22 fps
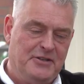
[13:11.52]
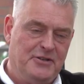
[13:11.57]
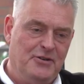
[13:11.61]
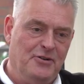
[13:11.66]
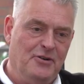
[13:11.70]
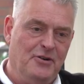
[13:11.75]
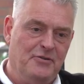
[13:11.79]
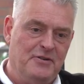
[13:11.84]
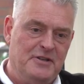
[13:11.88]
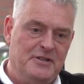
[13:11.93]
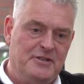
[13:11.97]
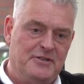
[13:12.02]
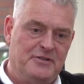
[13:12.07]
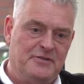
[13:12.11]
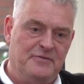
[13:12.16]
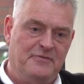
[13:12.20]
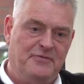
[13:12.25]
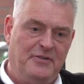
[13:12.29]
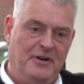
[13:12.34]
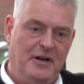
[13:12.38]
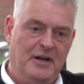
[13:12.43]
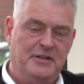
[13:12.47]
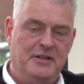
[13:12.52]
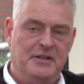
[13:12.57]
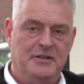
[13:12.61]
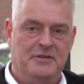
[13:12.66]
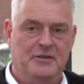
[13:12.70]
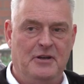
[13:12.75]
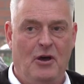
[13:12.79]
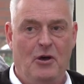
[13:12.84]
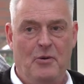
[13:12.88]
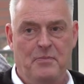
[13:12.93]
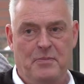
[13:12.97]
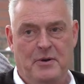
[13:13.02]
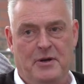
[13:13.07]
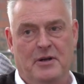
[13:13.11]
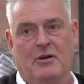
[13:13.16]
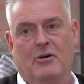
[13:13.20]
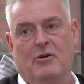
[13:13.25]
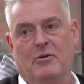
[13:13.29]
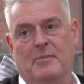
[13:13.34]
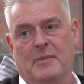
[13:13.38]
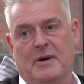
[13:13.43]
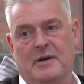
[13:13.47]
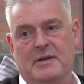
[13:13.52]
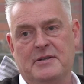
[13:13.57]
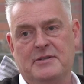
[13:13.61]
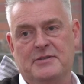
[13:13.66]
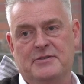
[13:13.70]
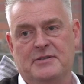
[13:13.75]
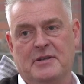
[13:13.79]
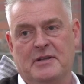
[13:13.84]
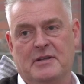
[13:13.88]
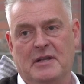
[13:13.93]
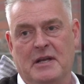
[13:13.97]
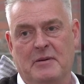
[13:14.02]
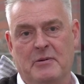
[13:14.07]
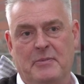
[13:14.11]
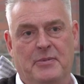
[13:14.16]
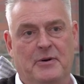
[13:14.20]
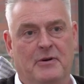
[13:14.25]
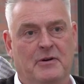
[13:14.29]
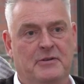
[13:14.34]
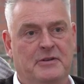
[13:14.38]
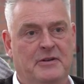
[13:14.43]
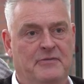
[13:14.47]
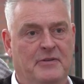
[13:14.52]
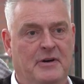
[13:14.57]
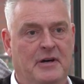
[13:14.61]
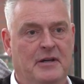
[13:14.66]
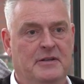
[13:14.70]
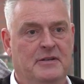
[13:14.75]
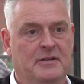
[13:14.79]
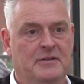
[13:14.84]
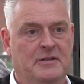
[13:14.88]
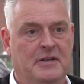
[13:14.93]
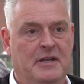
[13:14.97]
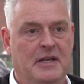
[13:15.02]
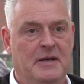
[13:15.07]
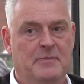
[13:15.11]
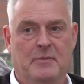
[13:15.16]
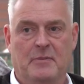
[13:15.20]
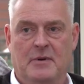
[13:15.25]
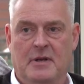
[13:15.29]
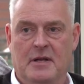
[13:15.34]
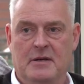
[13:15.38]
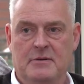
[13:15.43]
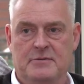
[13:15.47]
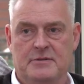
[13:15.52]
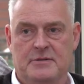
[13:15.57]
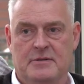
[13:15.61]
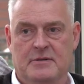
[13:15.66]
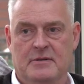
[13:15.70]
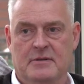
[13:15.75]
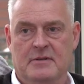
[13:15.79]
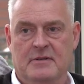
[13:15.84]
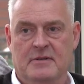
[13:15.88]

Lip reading: Tories fighting to open coal mines and Labour Party fighting to keep them closed.